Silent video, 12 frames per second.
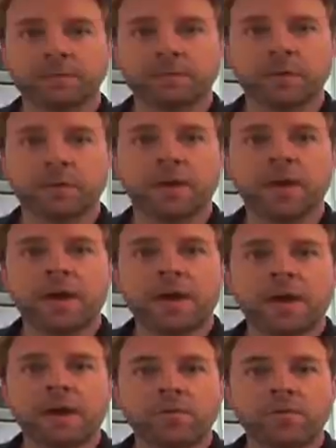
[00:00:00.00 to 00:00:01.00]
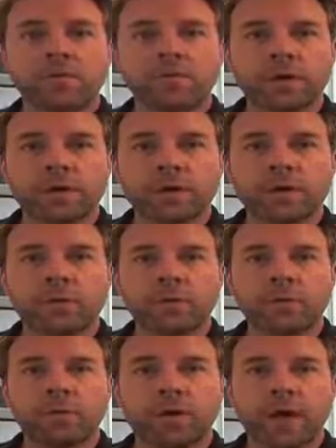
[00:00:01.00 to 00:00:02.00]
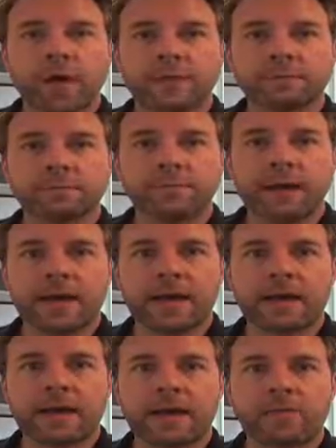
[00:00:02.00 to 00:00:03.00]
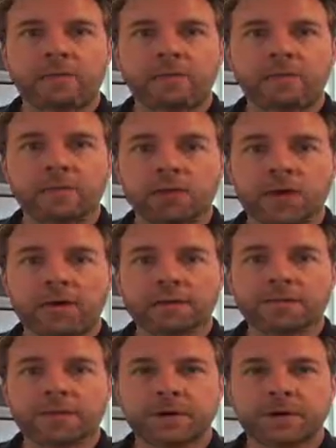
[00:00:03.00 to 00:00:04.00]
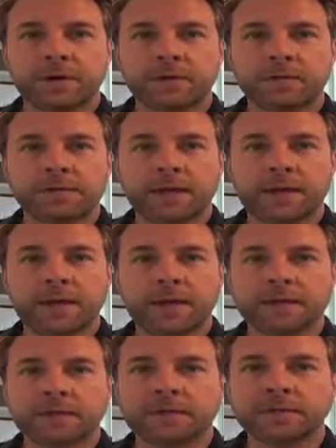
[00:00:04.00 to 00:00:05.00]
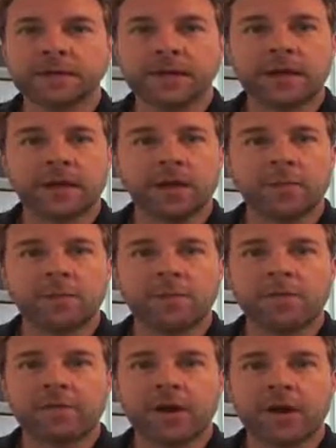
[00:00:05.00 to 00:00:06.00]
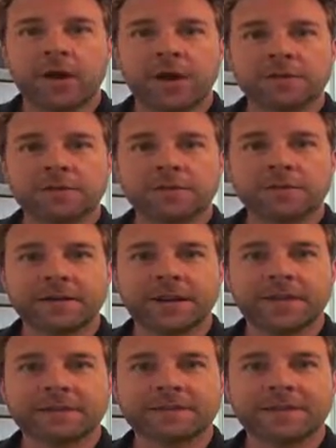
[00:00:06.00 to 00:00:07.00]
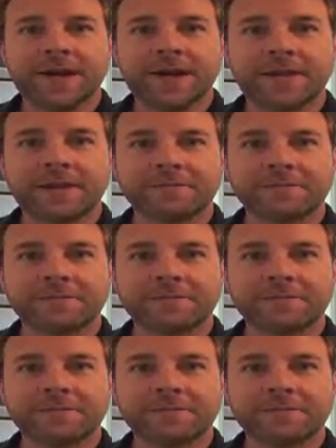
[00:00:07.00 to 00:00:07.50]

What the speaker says: So it really has been a great experience, and moving on to the next day.